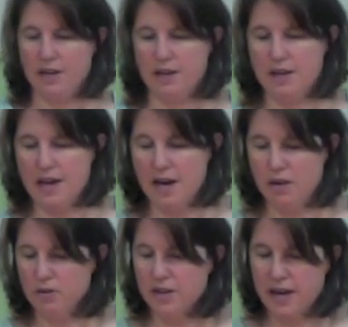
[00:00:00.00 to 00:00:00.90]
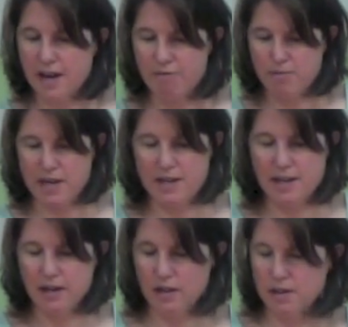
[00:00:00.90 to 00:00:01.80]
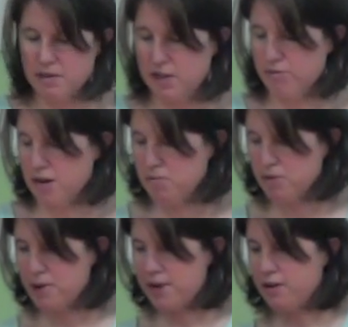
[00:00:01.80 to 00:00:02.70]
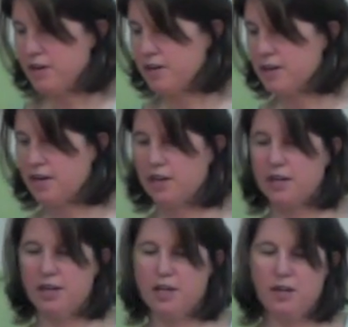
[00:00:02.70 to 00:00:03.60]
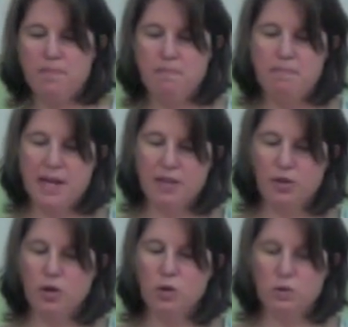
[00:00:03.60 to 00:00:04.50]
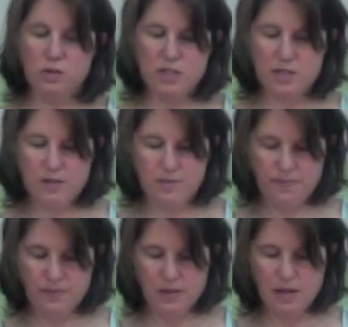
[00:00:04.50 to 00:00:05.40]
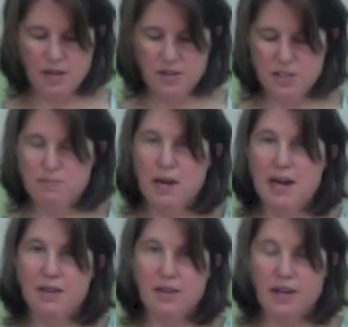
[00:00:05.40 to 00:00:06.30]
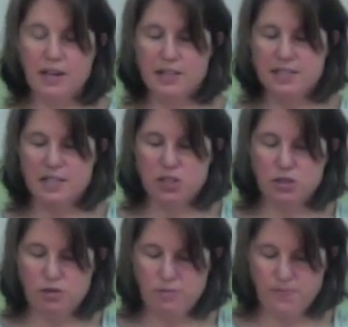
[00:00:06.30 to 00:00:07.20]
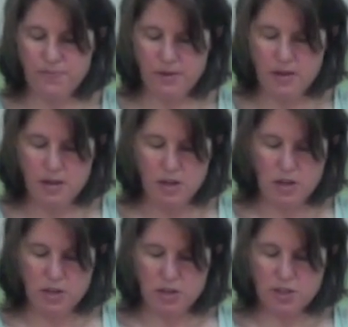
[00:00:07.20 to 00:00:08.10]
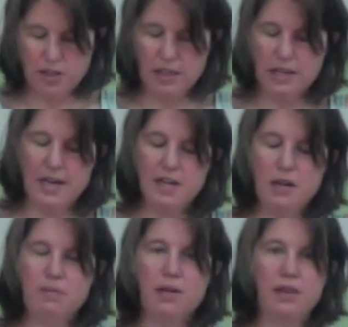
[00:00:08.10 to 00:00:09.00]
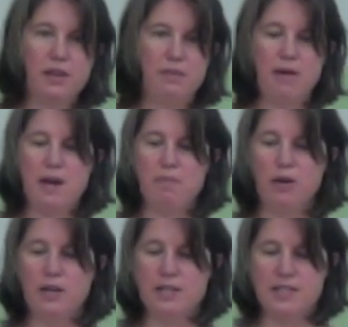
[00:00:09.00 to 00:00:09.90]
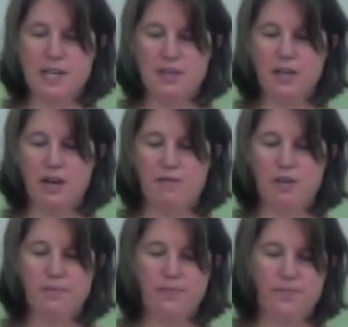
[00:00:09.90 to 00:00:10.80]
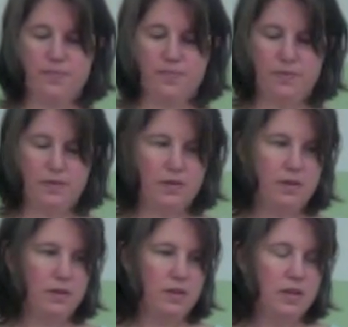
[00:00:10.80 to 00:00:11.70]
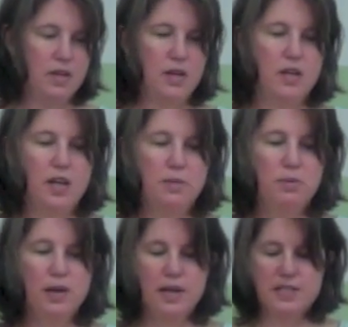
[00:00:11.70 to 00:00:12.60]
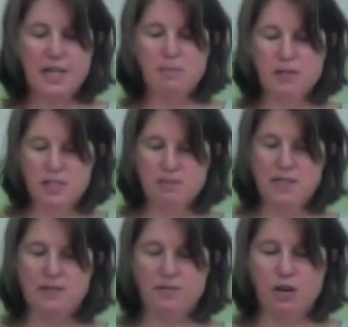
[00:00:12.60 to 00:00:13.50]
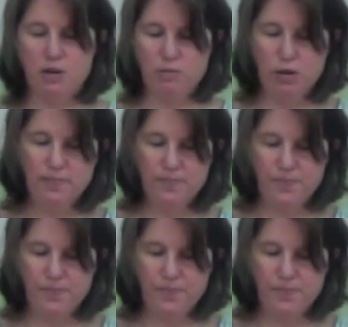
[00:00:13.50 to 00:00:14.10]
Now that I have my needle and my thread prepared, I'm going to make the holes in the spine that I'm going to stitch through. So I'm going to line up the paper inside the cover. I'm going to put it on top of this piece of cardboard.